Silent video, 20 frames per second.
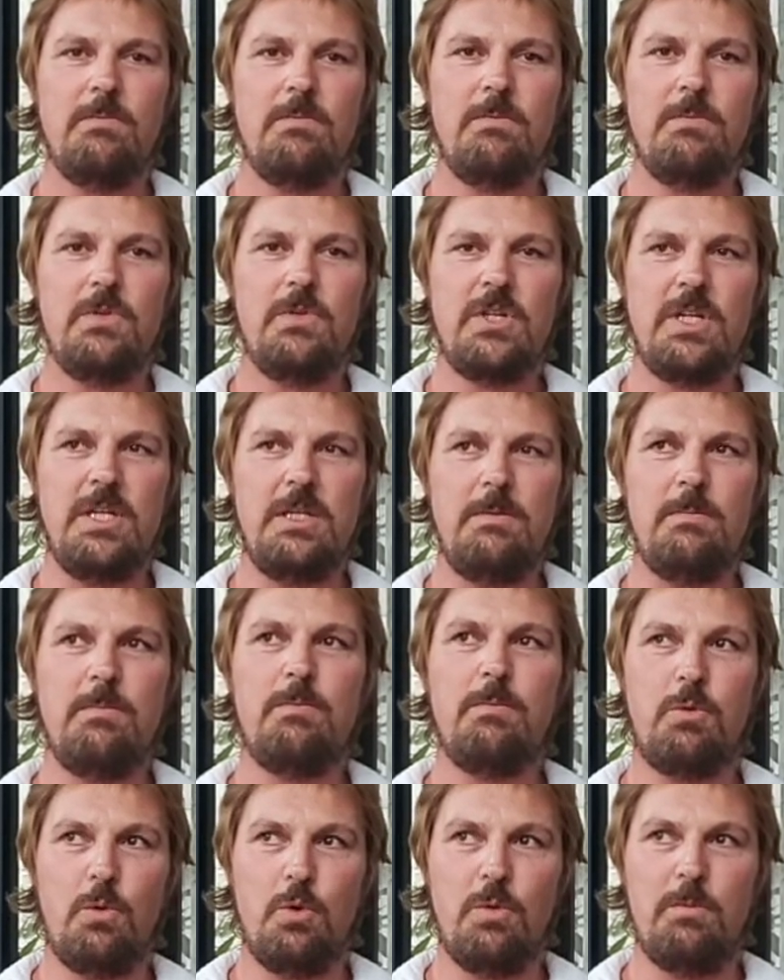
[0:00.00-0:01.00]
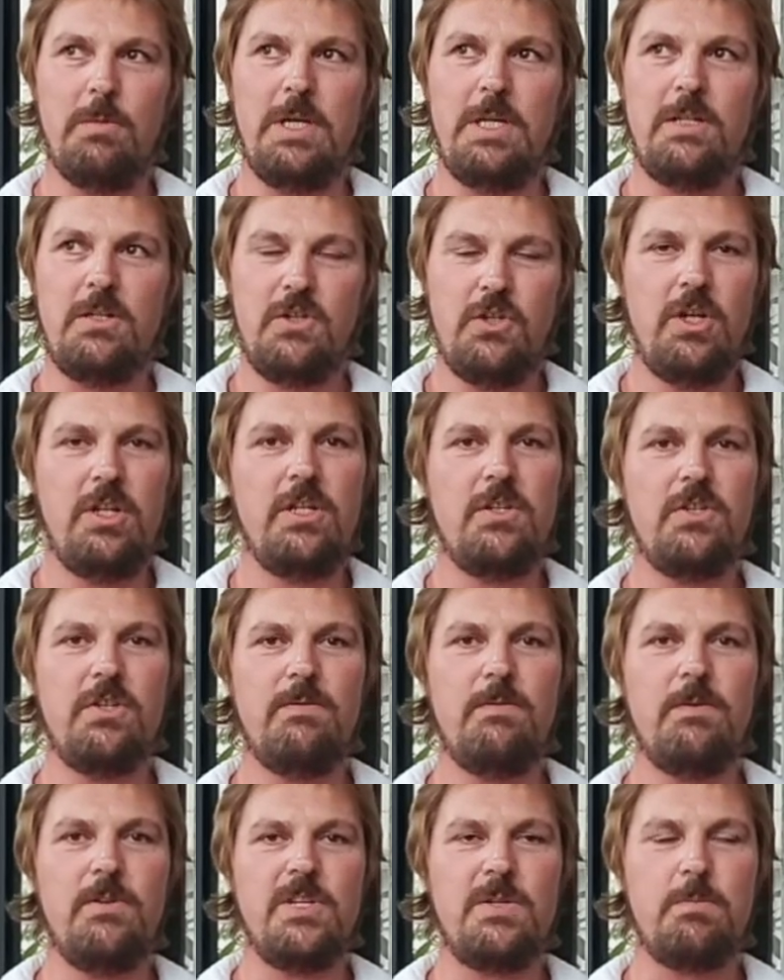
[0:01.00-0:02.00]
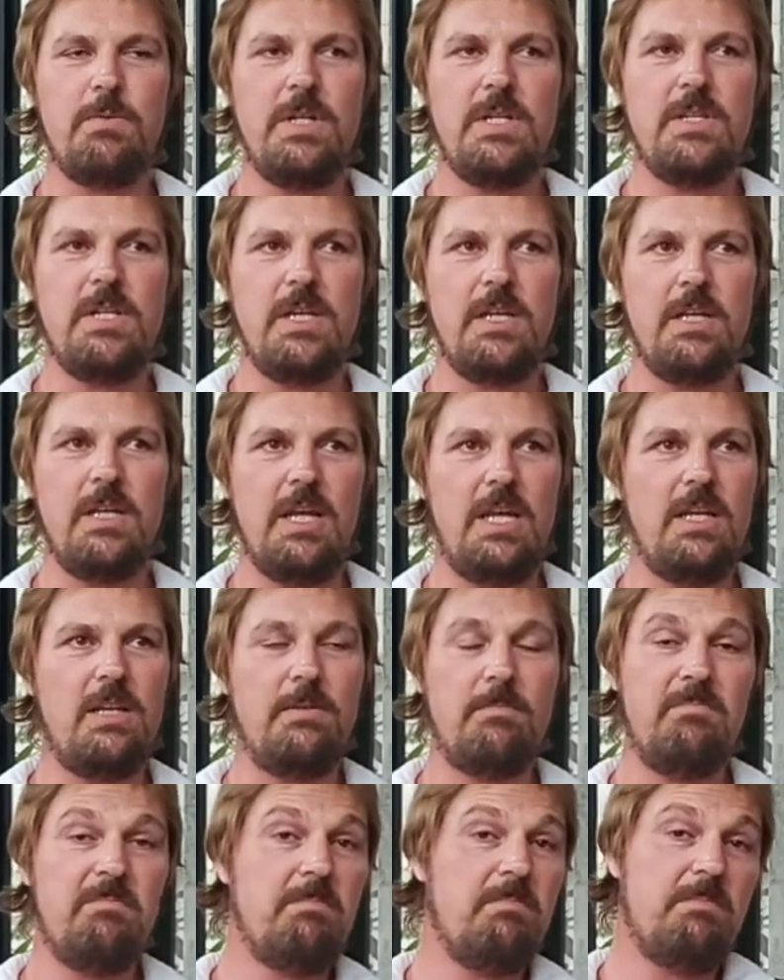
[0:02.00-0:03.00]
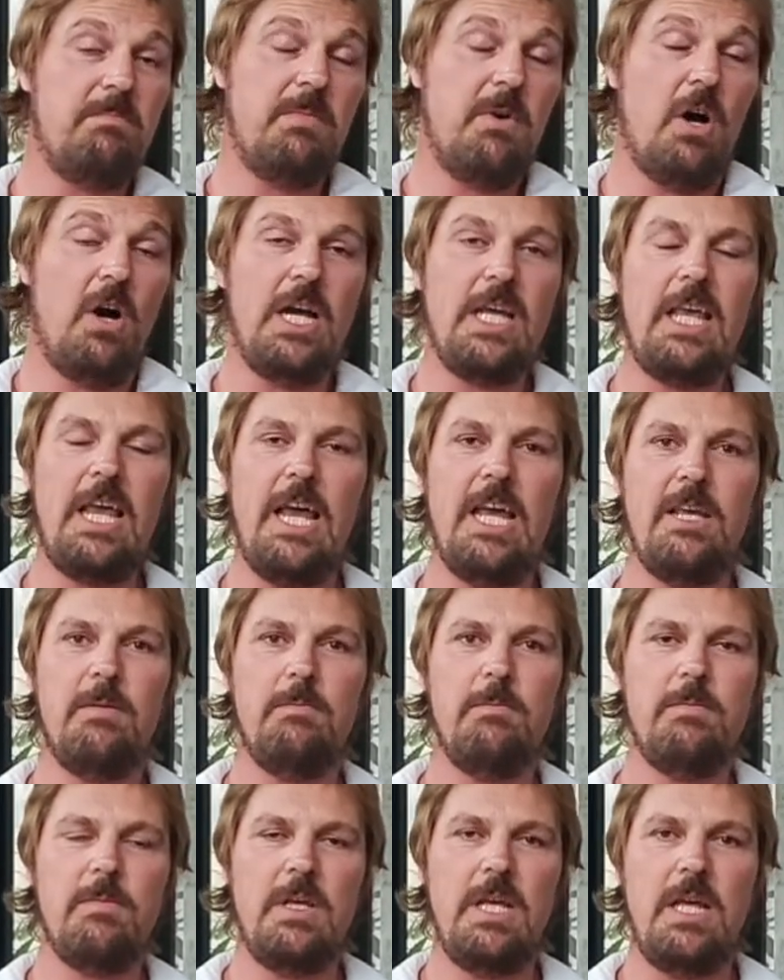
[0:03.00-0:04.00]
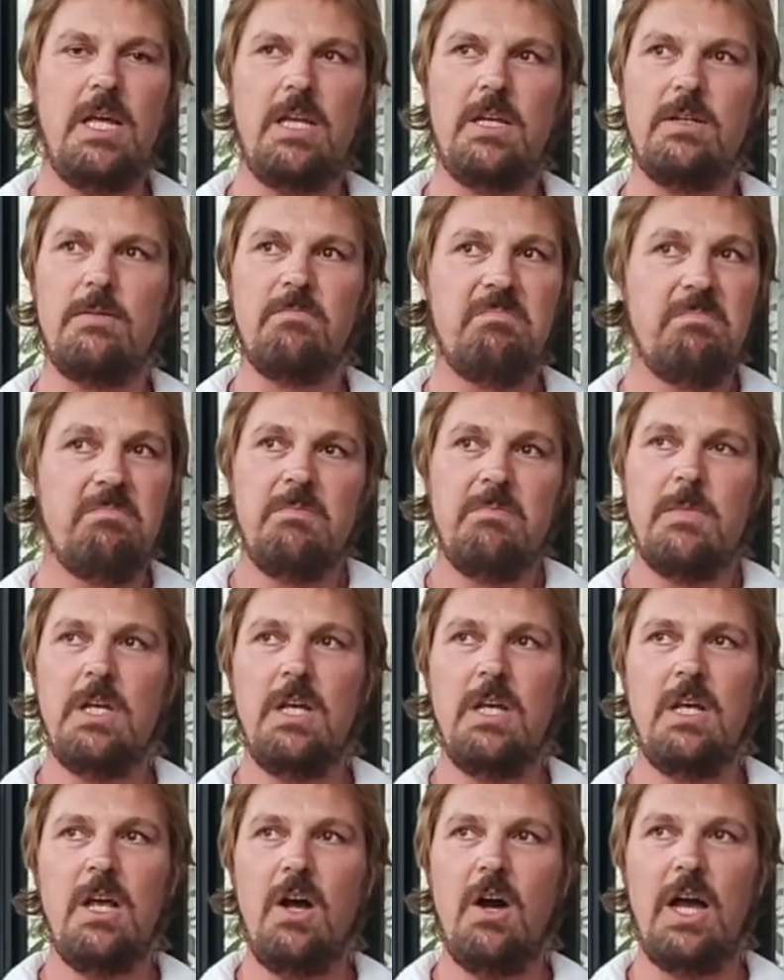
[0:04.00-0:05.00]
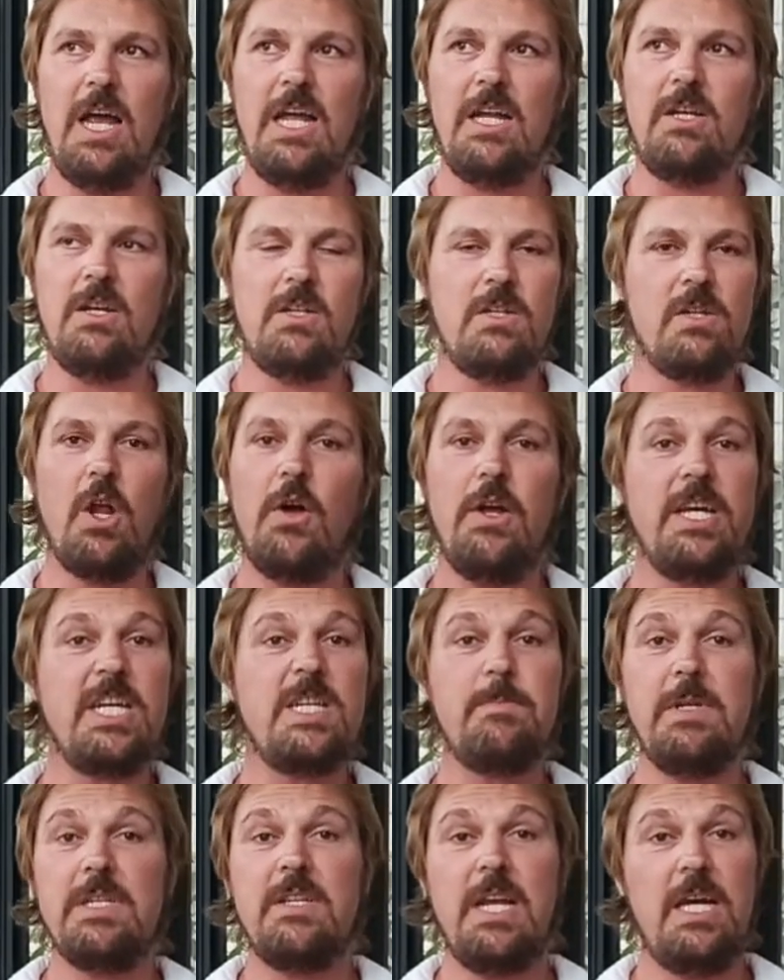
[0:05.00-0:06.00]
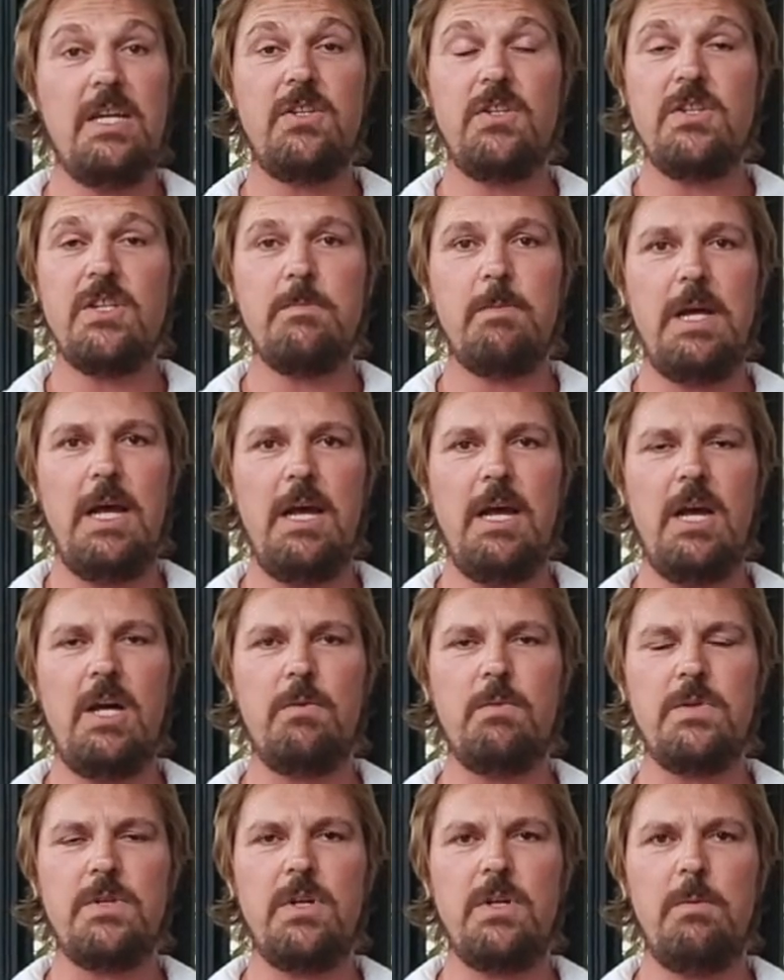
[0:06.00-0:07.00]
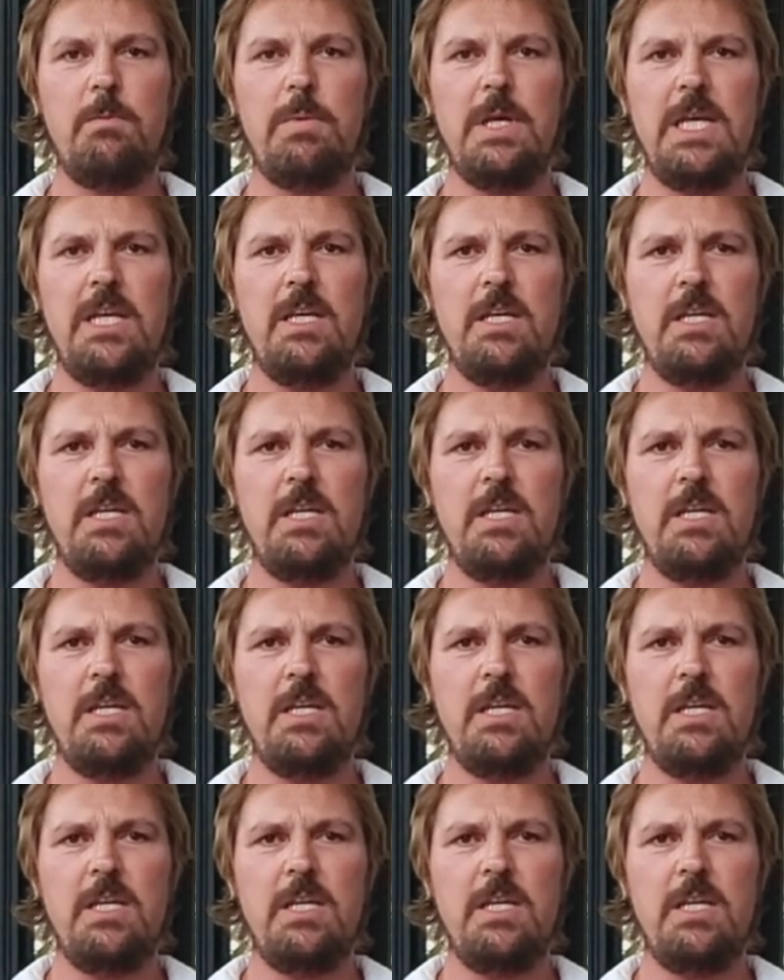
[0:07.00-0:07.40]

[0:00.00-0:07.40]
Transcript: she brought me to church at First Presbyterian Church. And I came, and I had no expectations about how it was going to be.